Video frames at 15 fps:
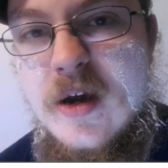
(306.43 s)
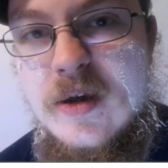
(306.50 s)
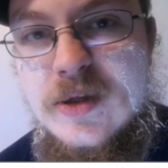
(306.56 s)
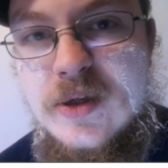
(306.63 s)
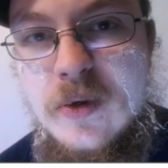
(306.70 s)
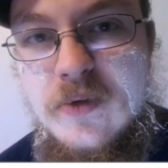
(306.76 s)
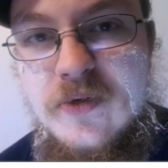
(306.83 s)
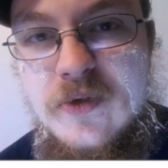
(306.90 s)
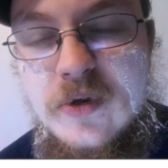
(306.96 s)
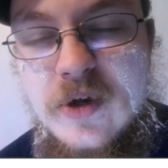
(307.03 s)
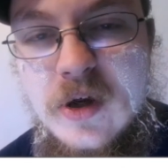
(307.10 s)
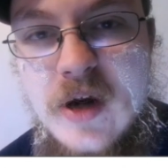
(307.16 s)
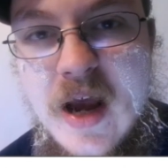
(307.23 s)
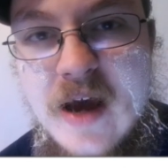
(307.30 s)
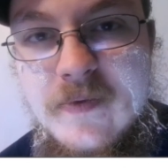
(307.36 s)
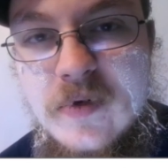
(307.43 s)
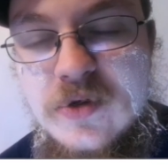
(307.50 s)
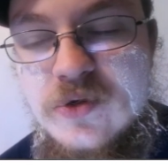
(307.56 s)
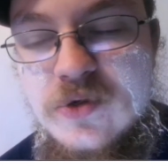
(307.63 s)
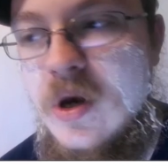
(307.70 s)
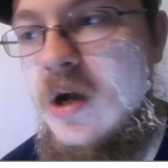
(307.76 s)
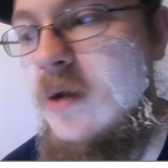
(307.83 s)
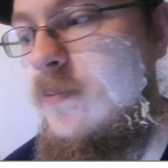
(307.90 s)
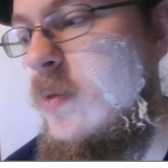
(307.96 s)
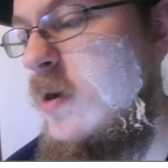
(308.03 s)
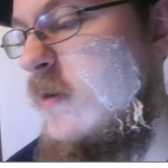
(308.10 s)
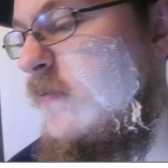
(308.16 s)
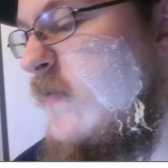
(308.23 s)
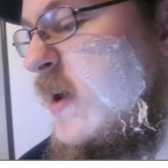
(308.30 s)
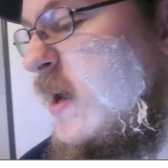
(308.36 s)
So they're going to have a drop
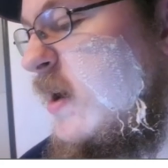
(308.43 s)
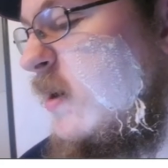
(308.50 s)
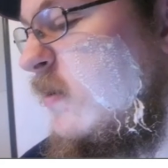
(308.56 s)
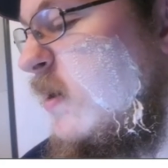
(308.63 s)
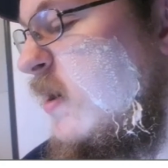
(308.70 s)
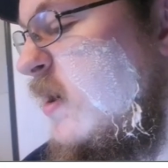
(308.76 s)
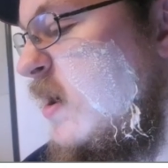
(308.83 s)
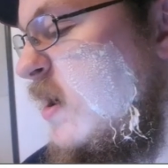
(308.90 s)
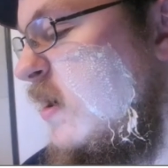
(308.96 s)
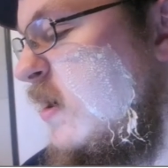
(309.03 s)
off here.